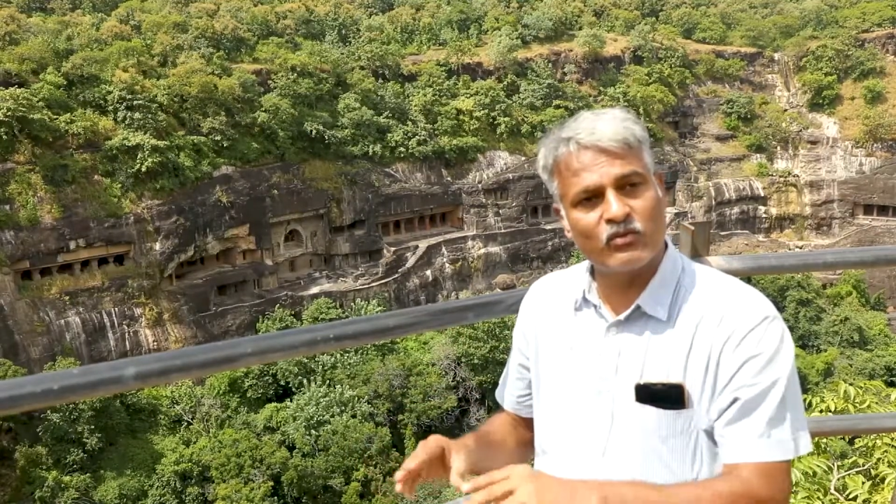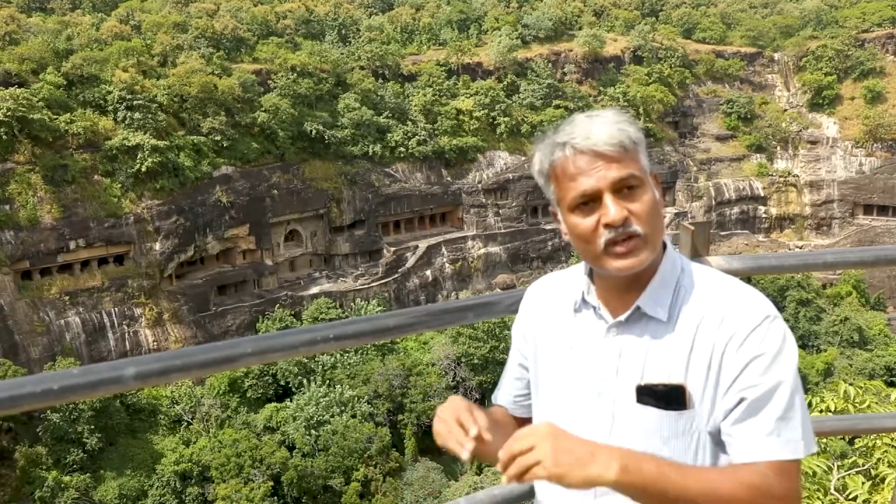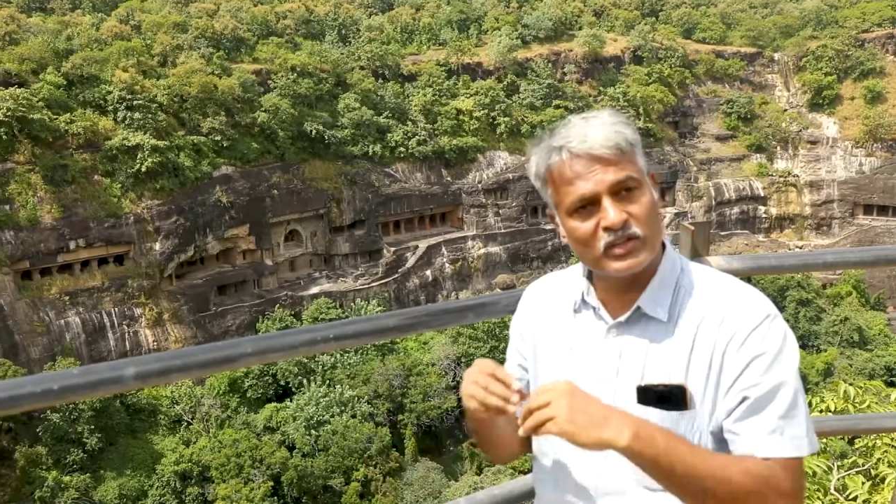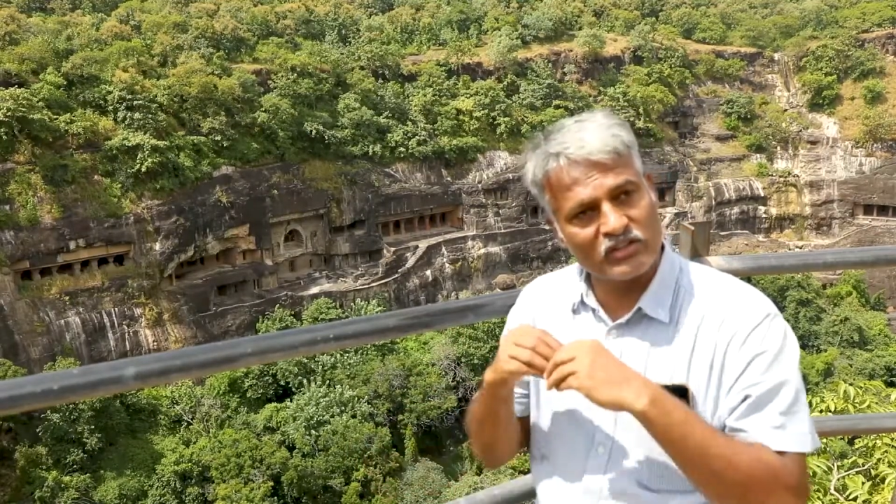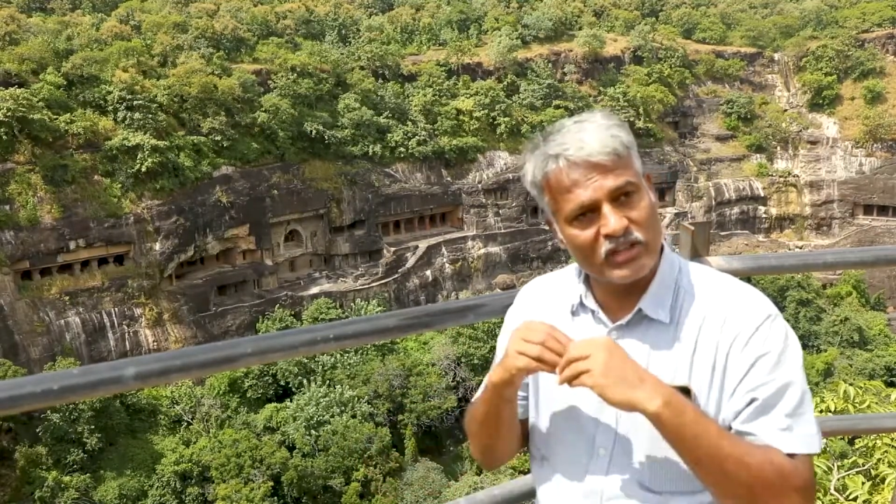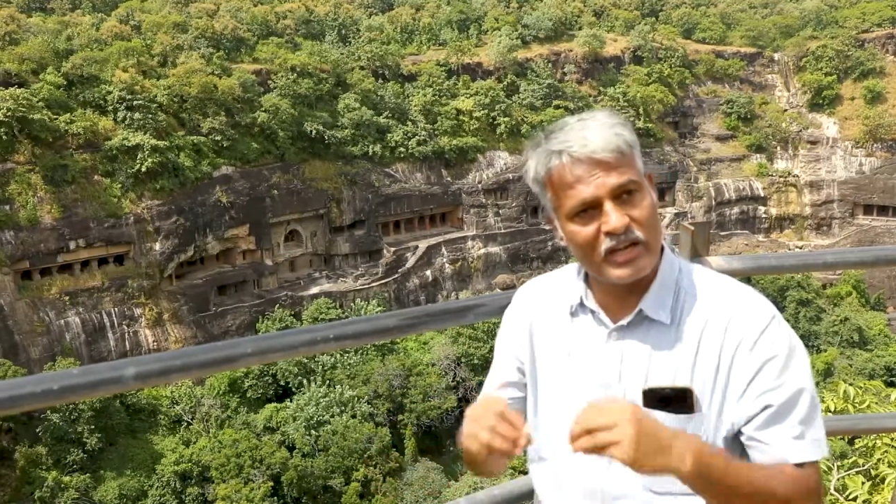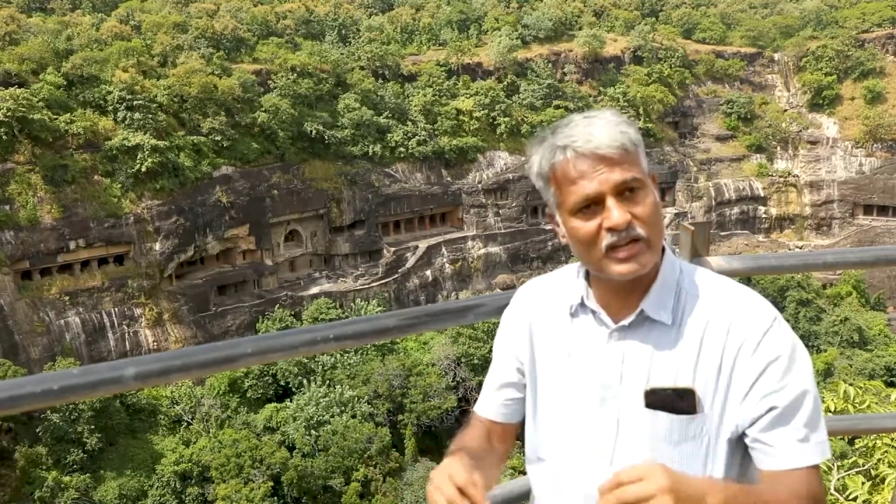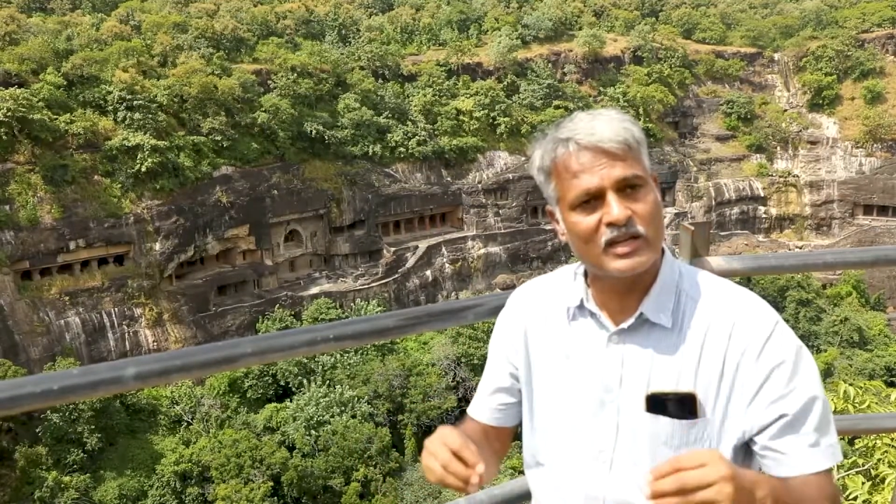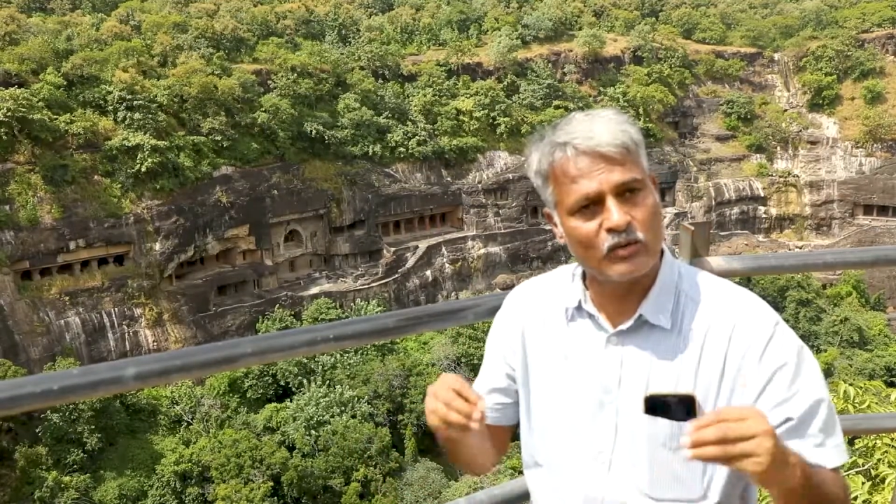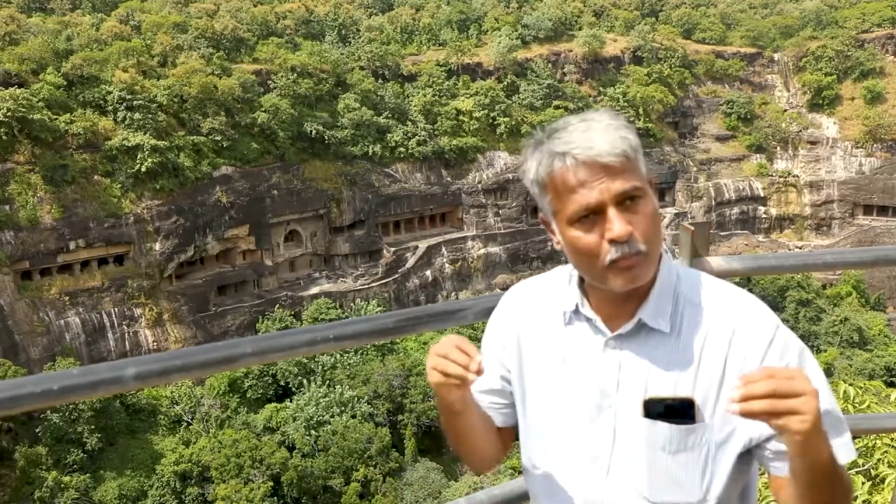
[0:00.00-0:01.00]
with
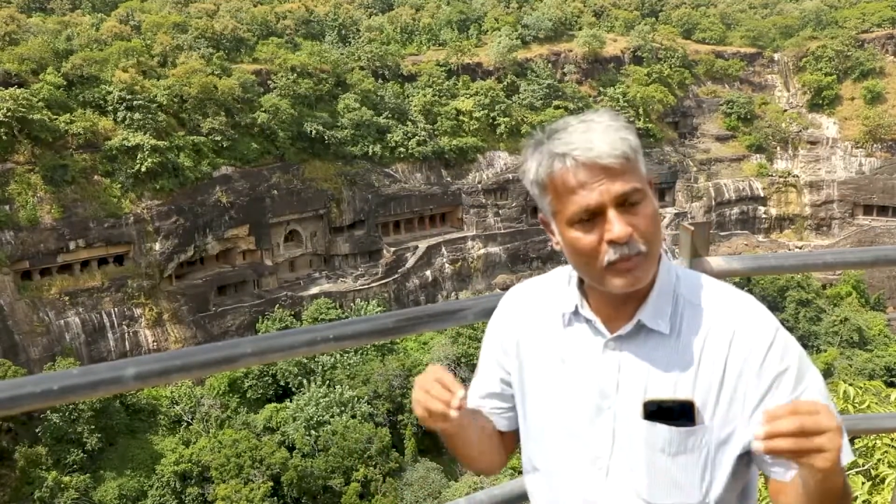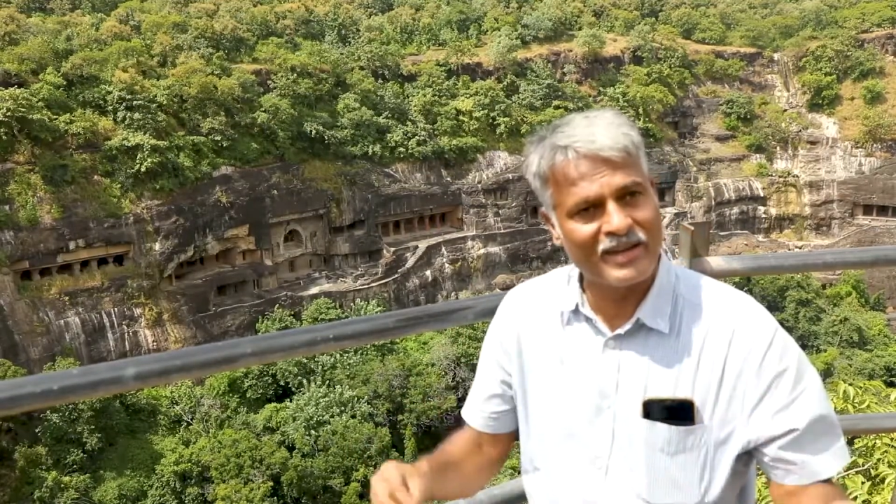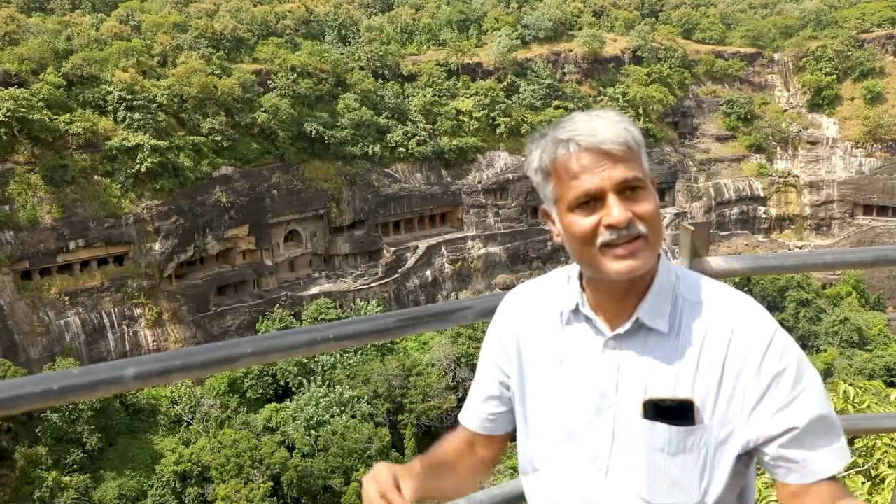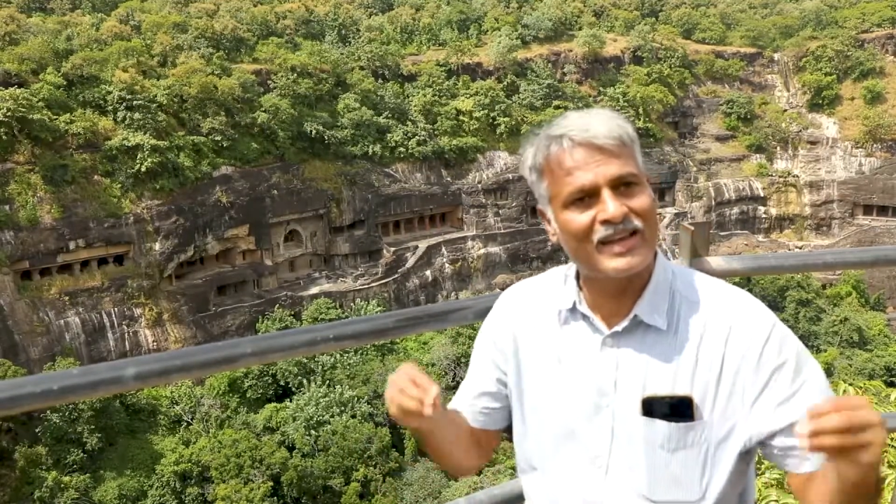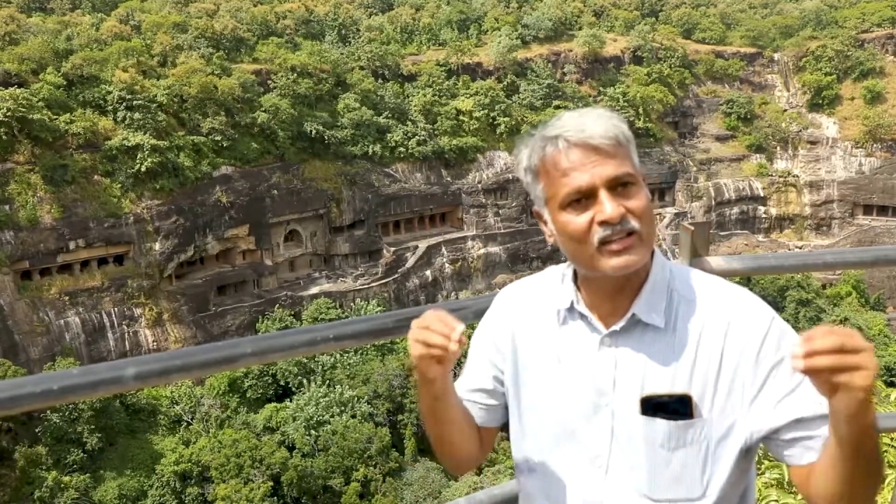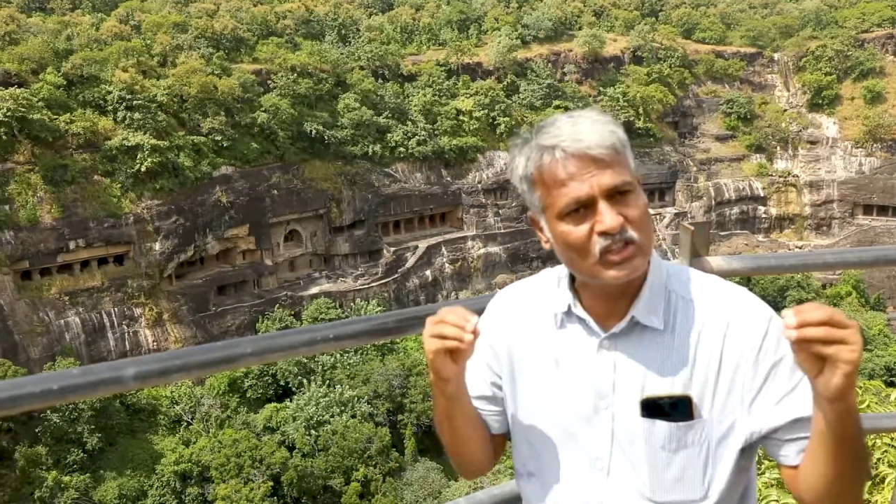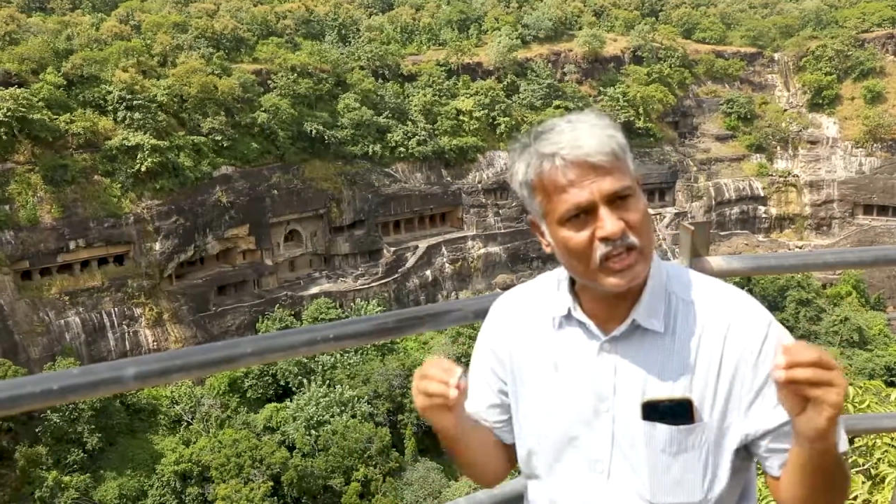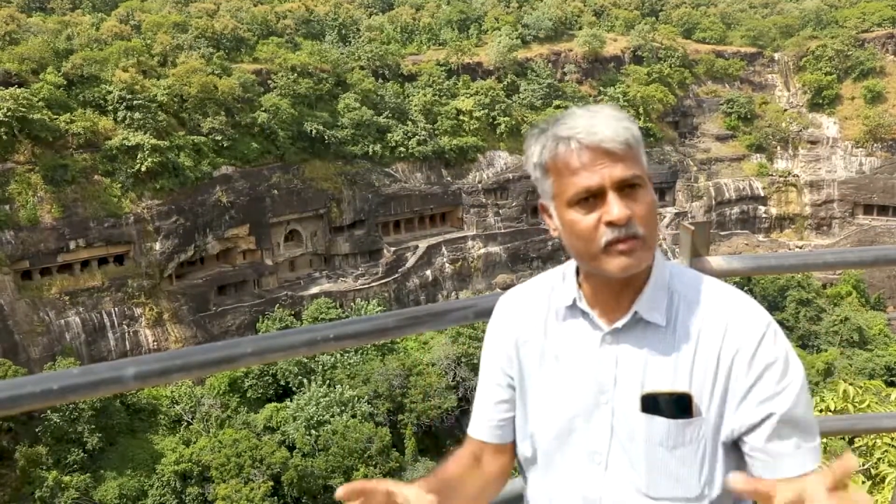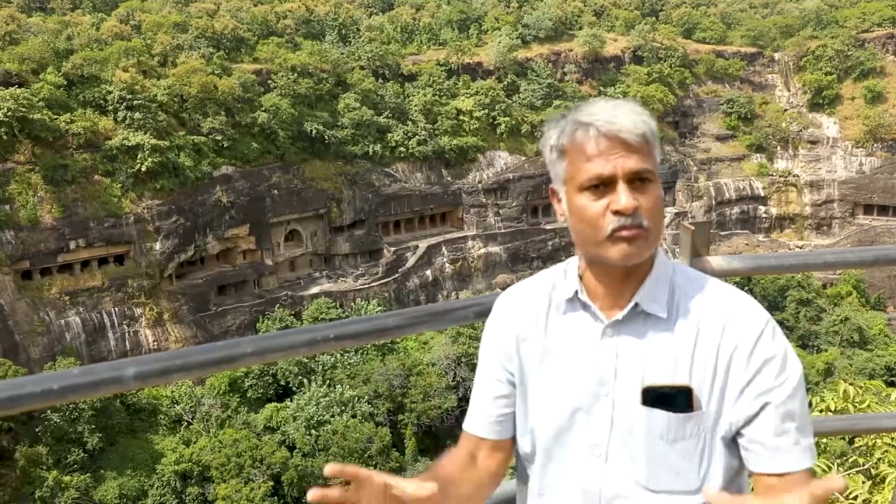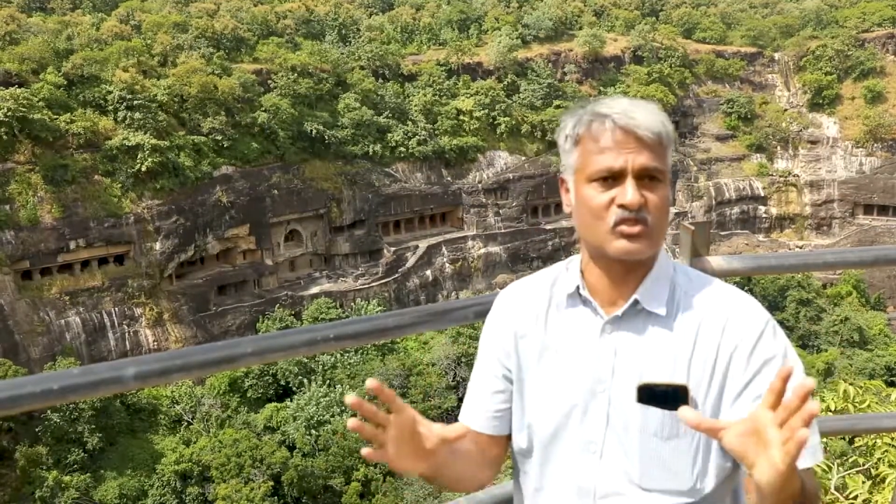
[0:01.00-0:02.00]
narrative painted
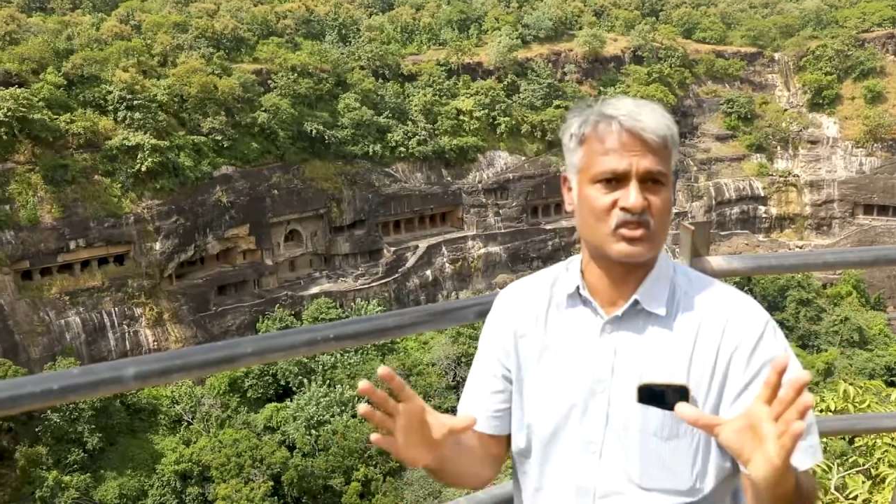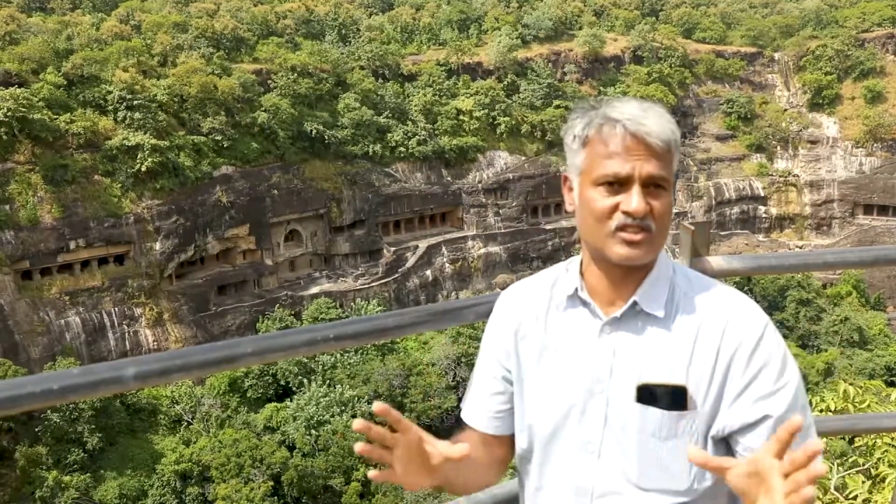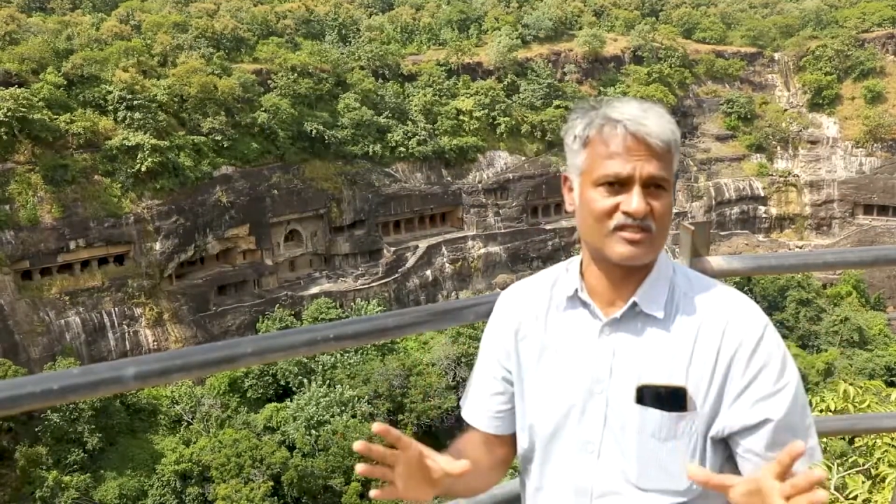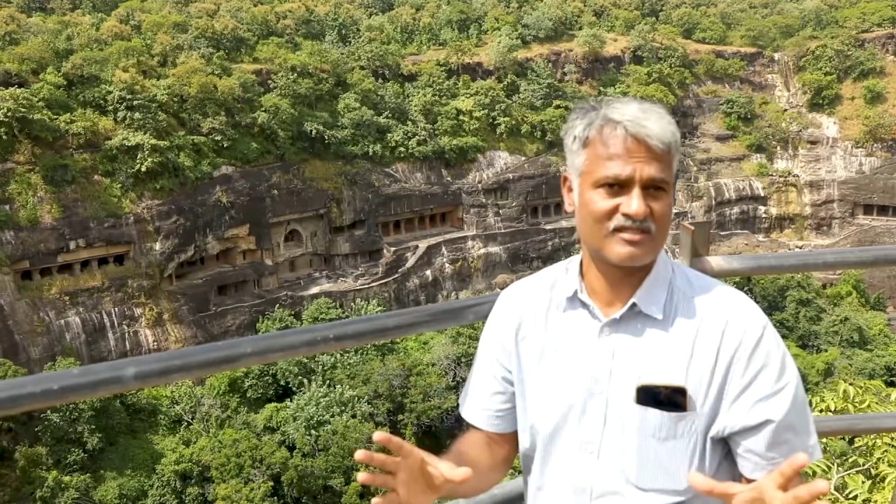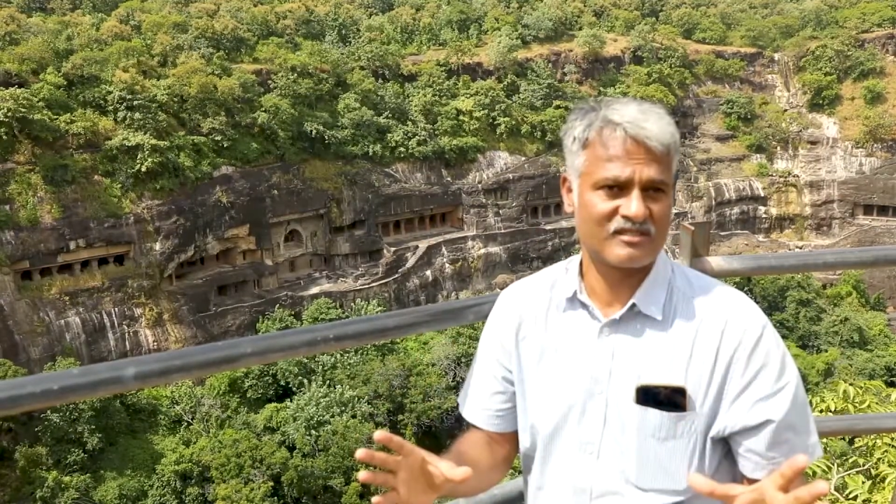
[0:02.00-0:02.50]
themes.